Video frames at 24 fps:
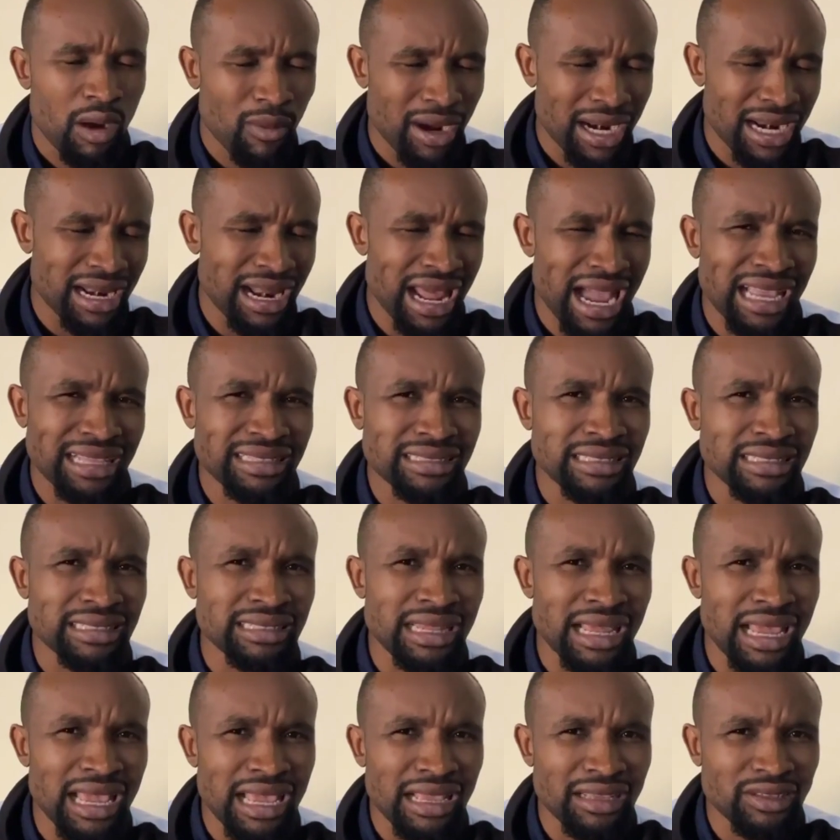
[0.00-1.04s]
our
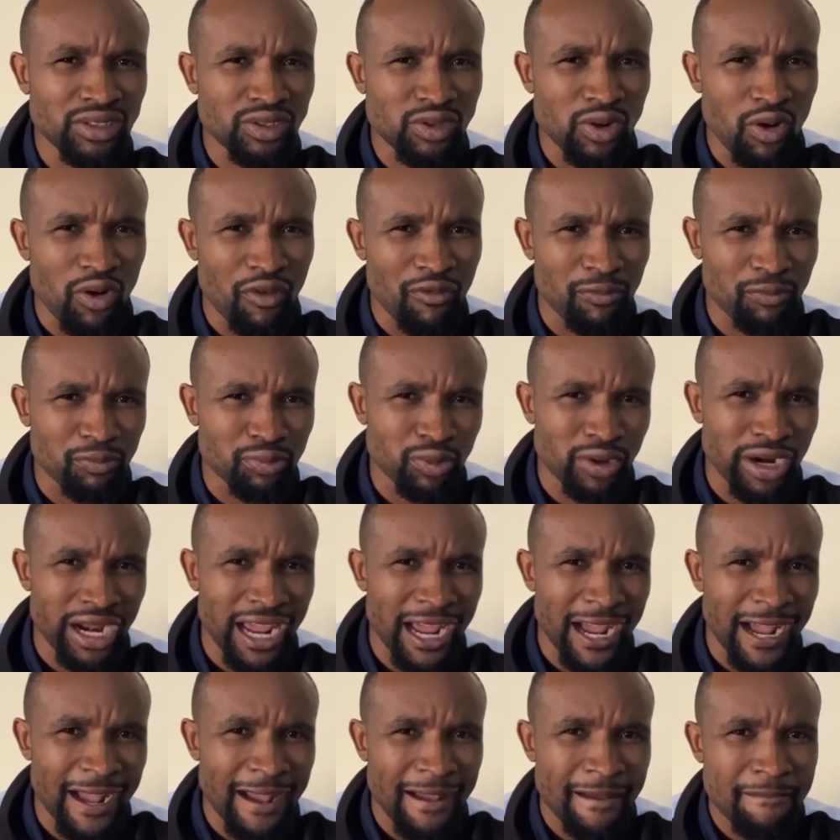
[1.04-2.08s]
90 days of
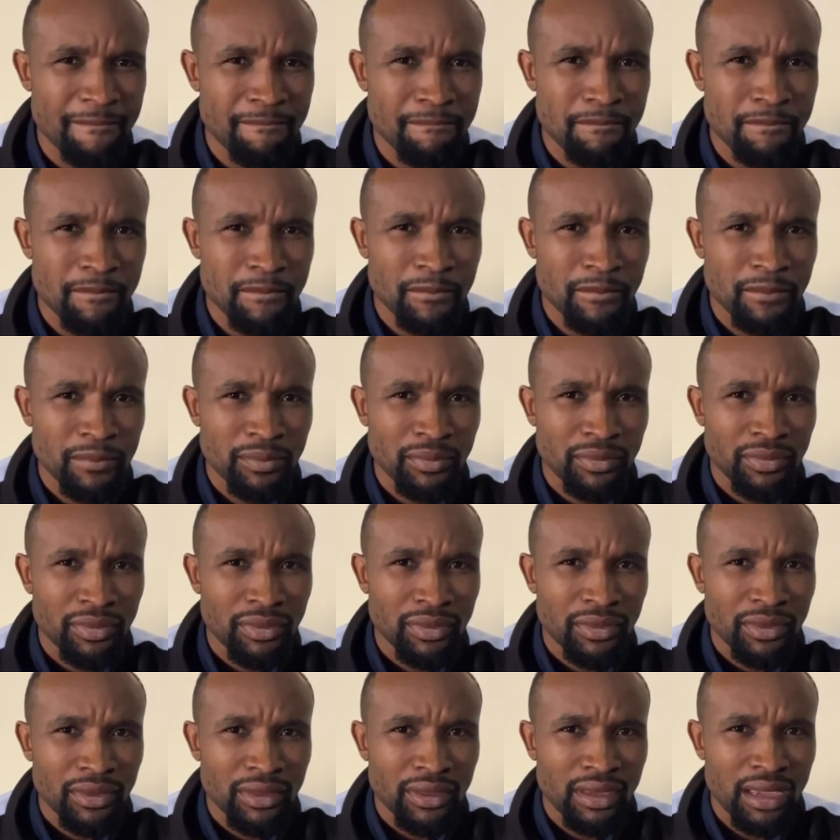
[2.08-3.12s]
prayer.
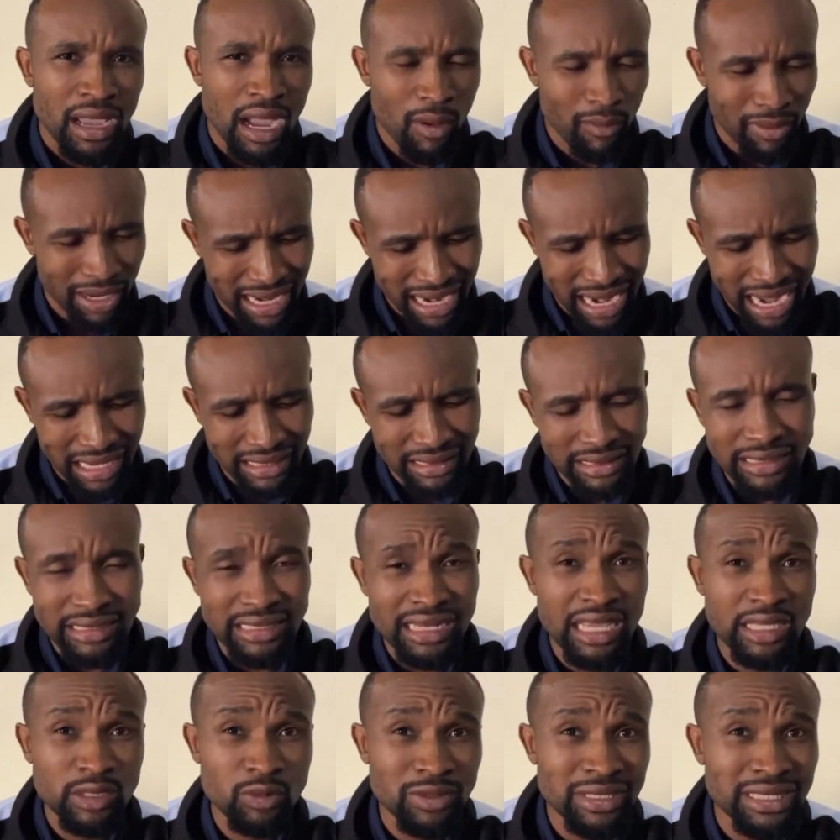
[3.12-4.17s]
Our
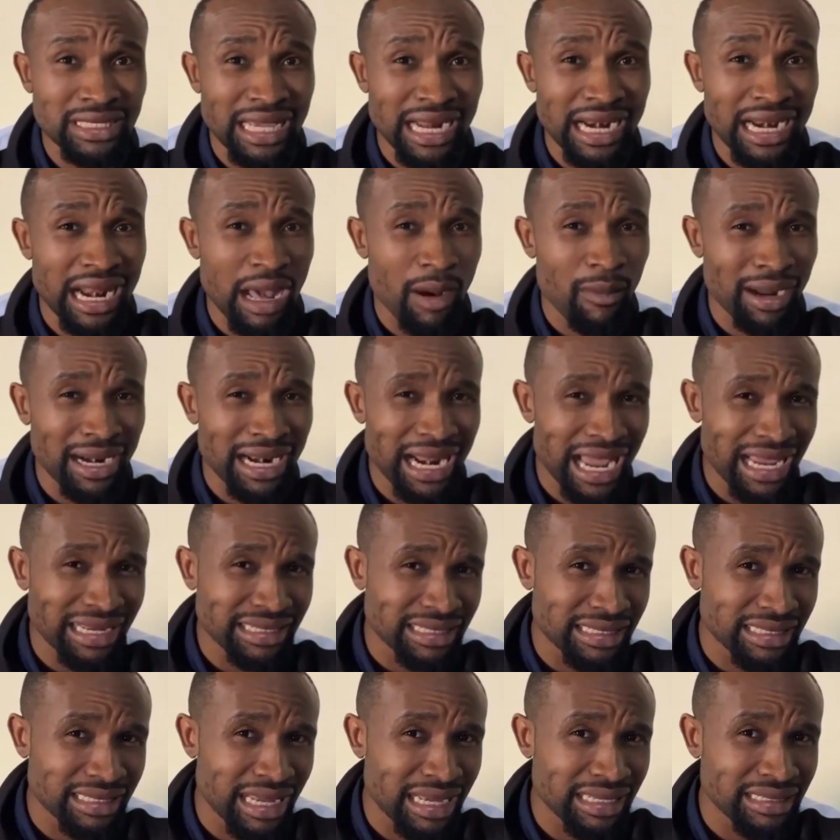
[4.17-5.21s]
90 days. We started our
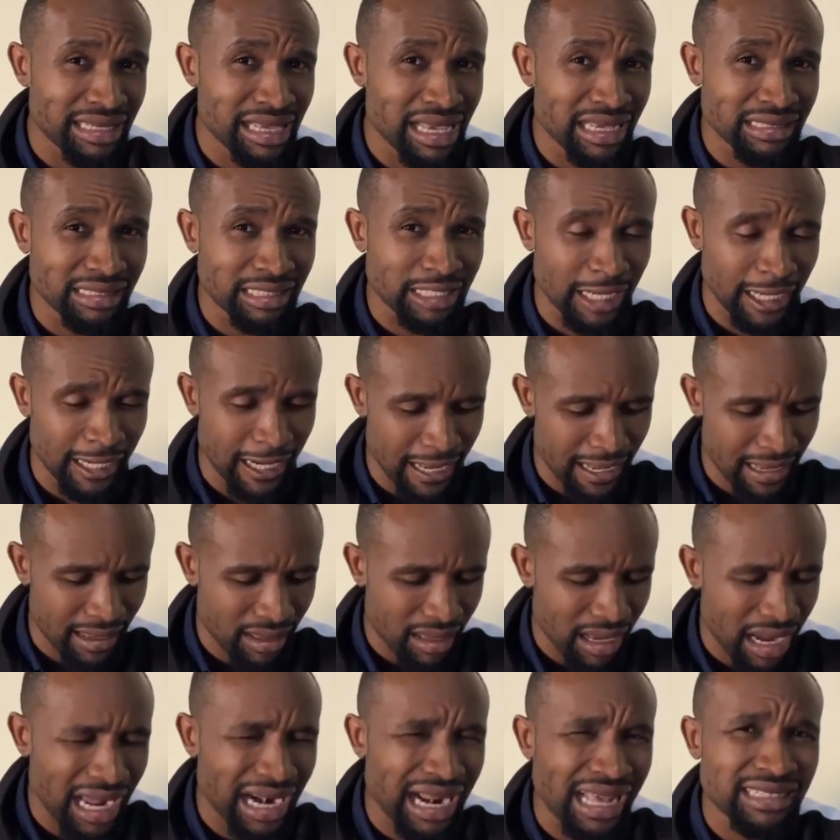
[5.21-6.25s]
90 days
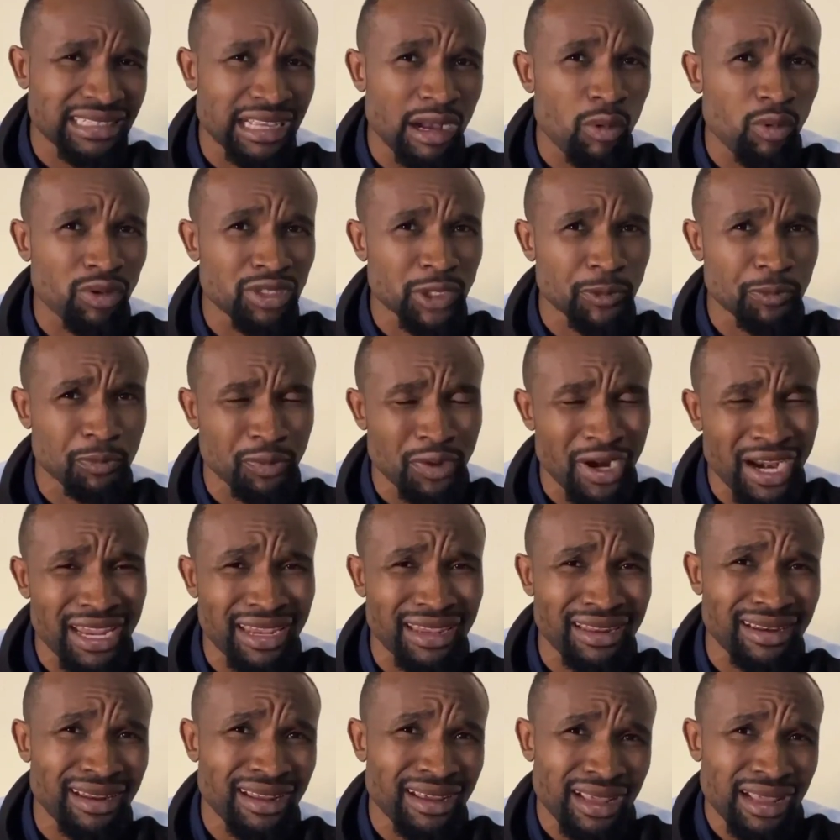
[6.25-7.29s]
yesterday. And as I was
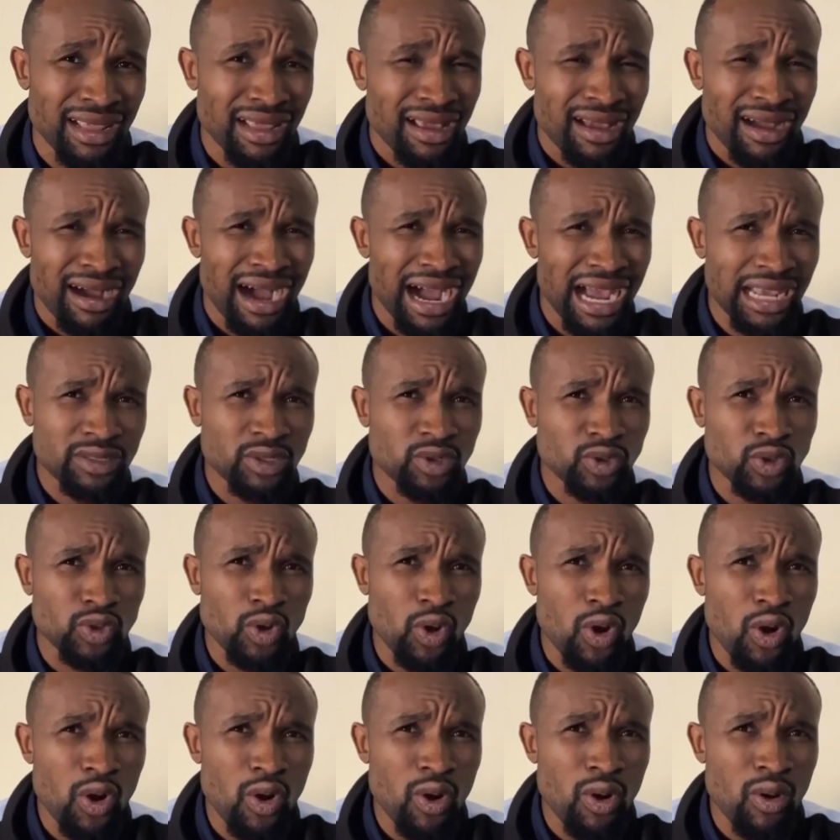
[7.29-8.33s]
praying, I
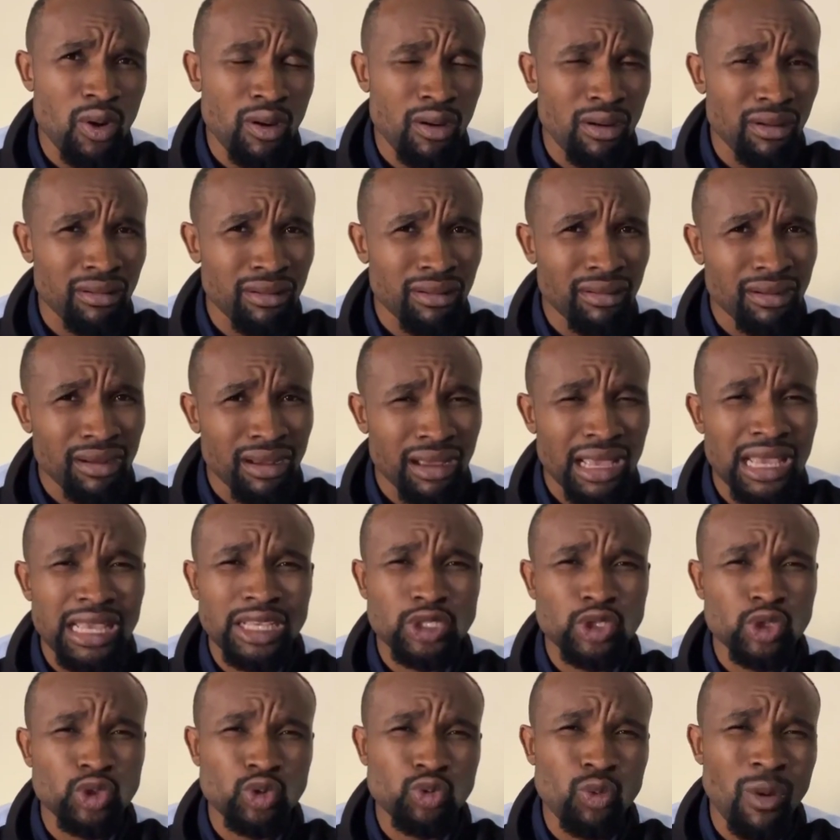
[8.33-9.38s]
saw
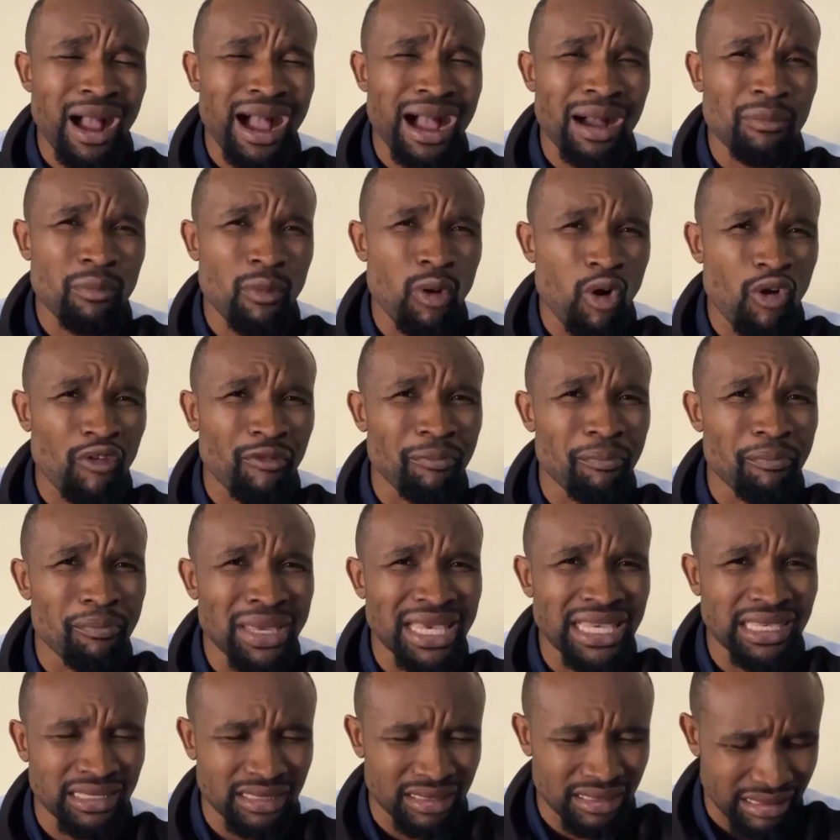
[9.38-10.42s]
a swarm
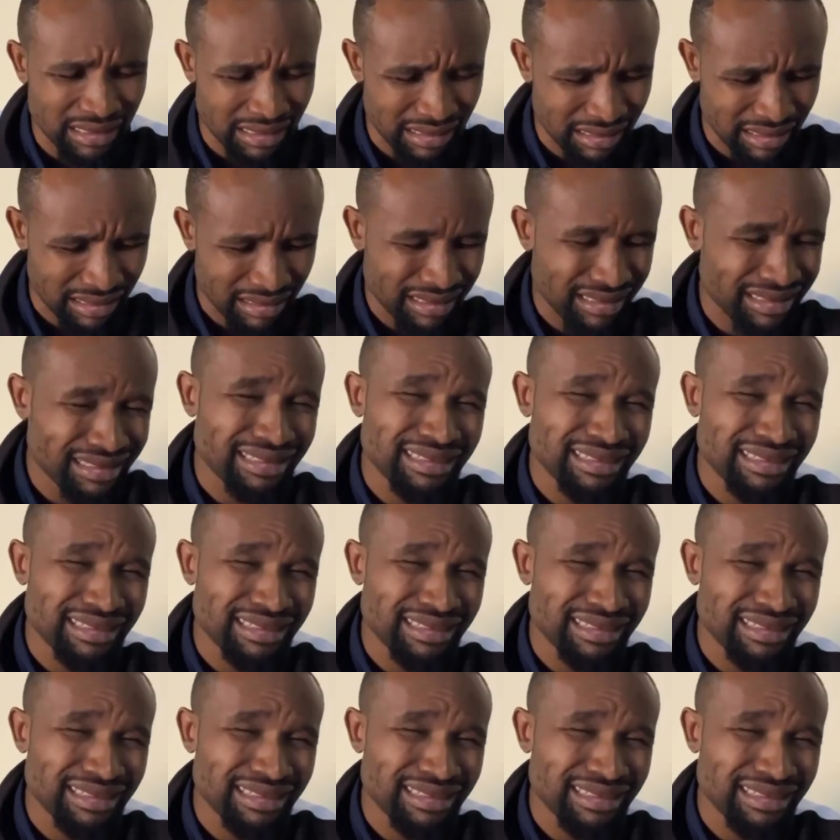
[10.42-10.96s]
of bees